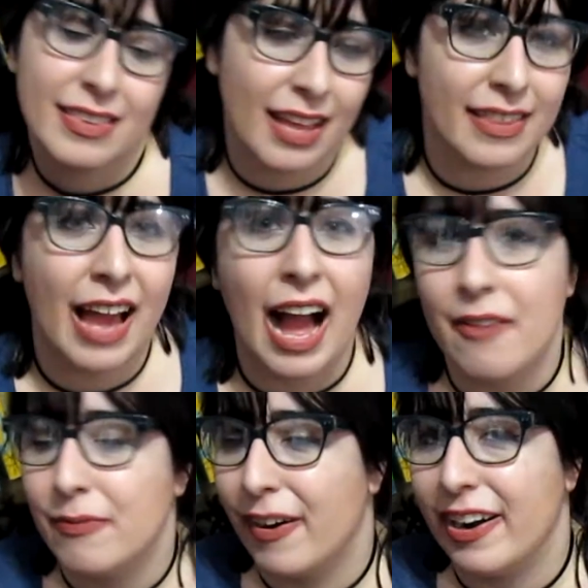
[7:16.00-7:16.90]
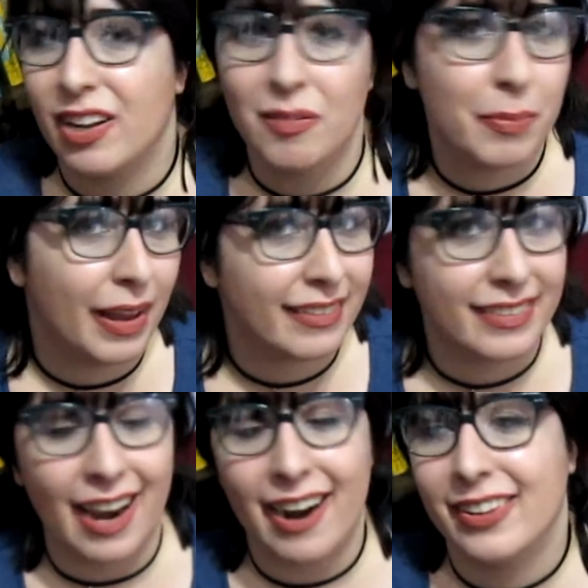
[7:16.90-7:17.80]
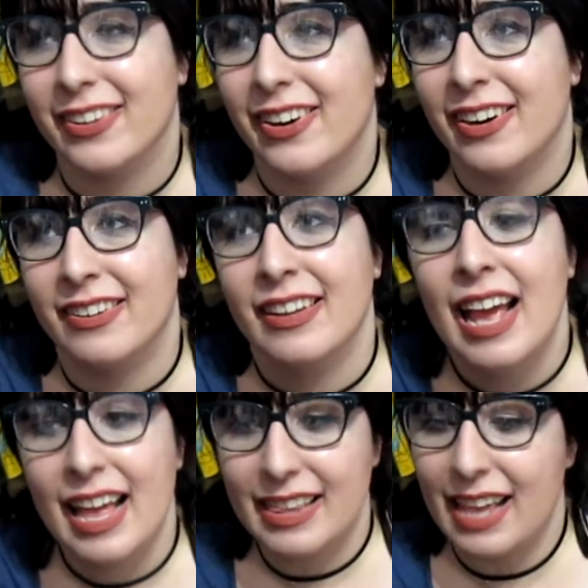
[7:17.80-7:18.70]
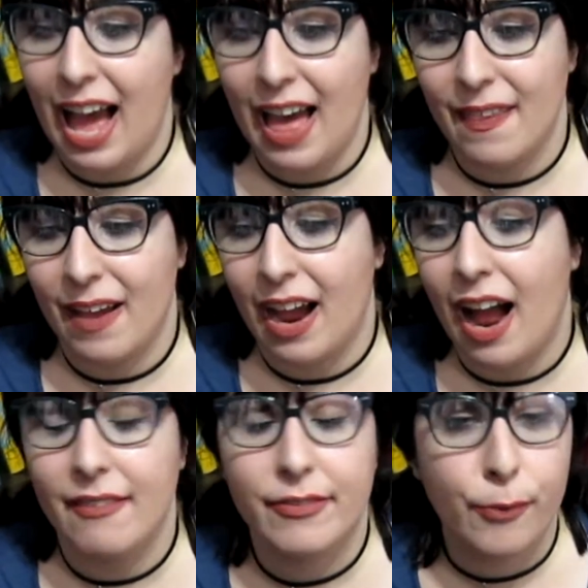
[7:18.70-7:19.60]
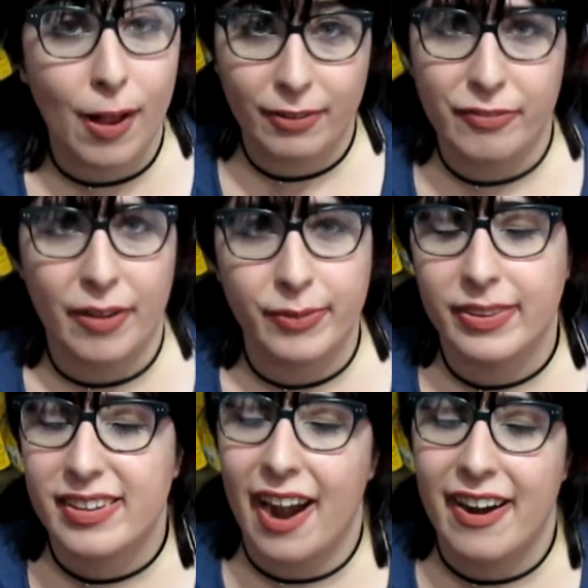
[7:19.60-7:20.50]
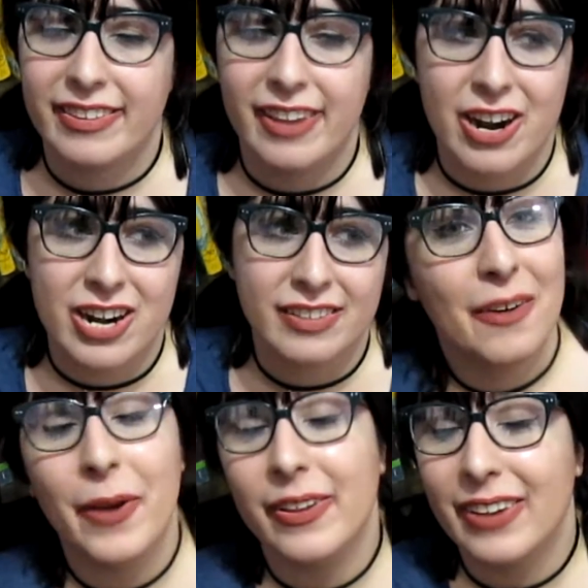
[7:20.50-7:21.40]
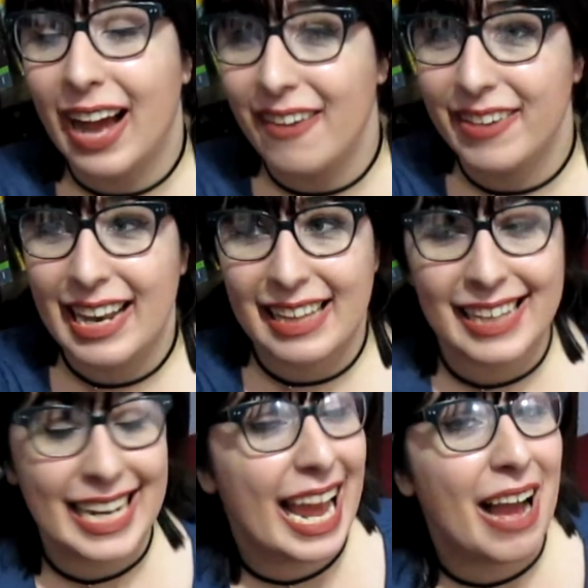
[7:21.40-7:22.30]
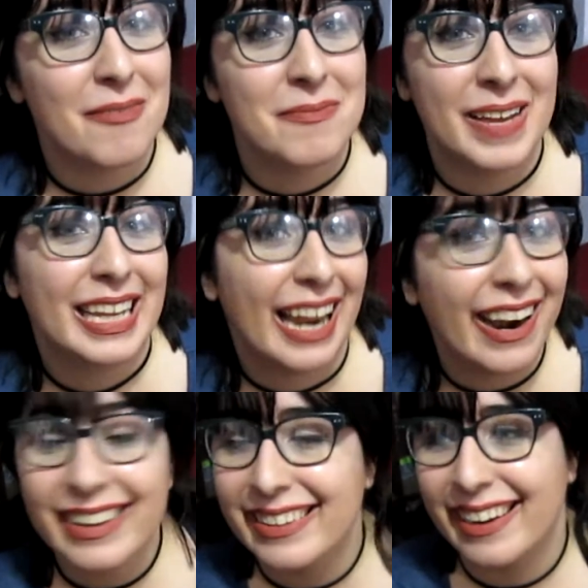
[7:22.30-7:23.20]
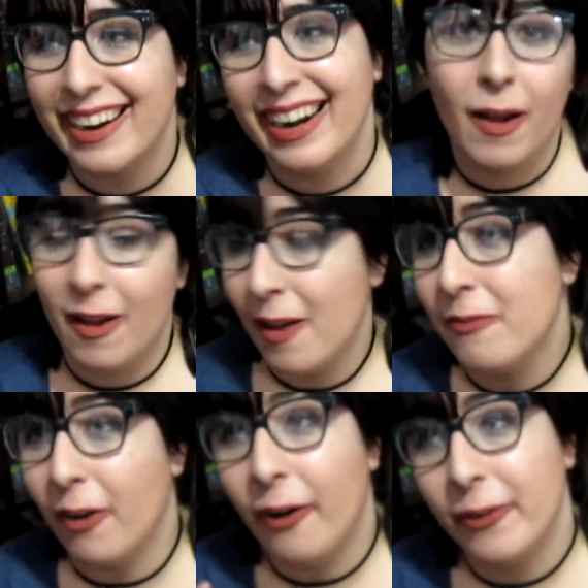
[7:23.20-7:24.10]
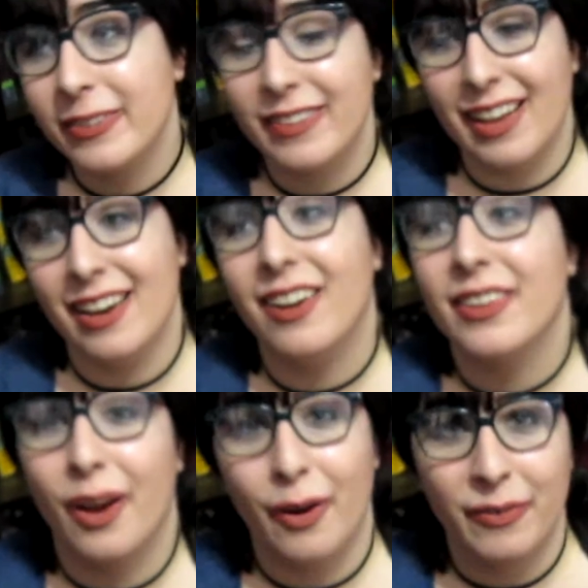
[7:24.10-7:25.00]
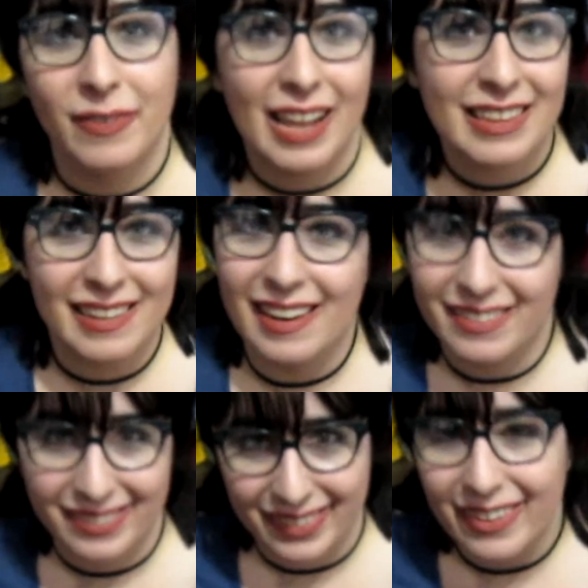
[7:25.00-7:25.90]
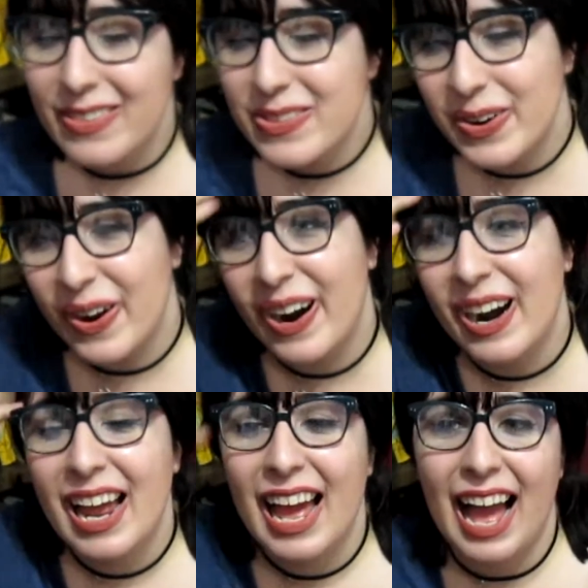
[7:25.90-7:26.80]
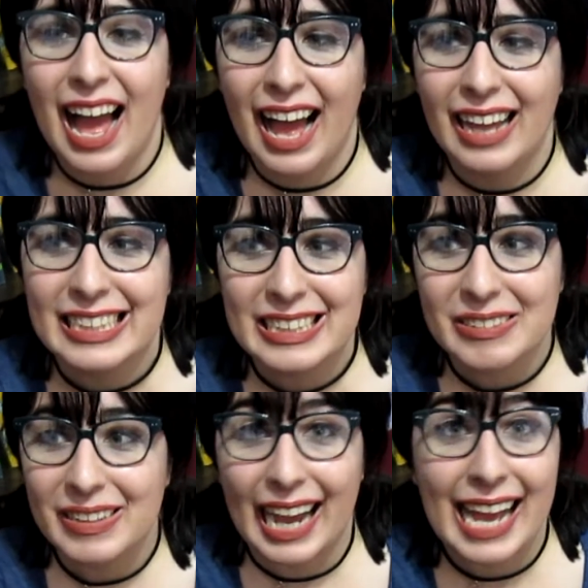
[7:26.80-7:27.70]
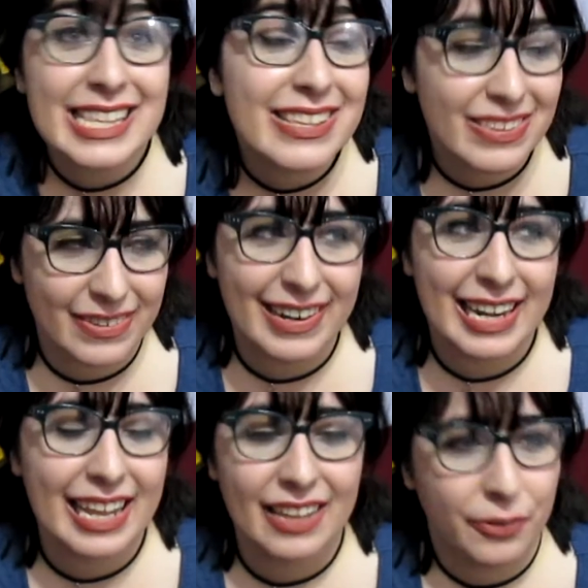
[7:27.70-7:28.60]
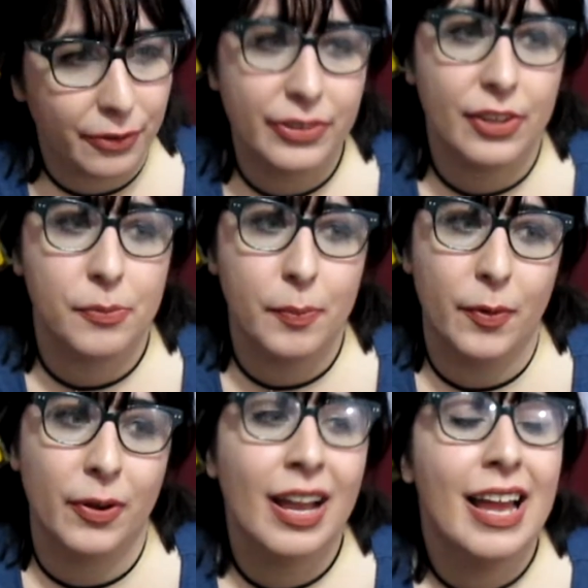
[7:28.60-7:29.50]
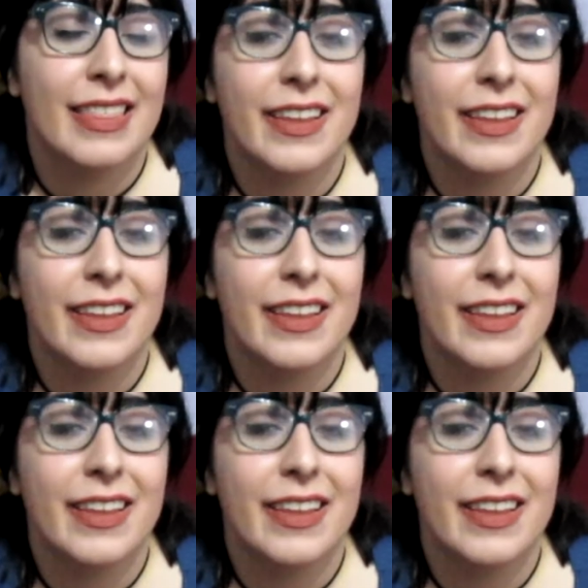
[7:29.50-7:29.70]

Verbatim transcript: that have very complex characters, that have well-rounded characters. We also have a Latina main character, evoked a lot of Latinx culture, and I just really adored this book.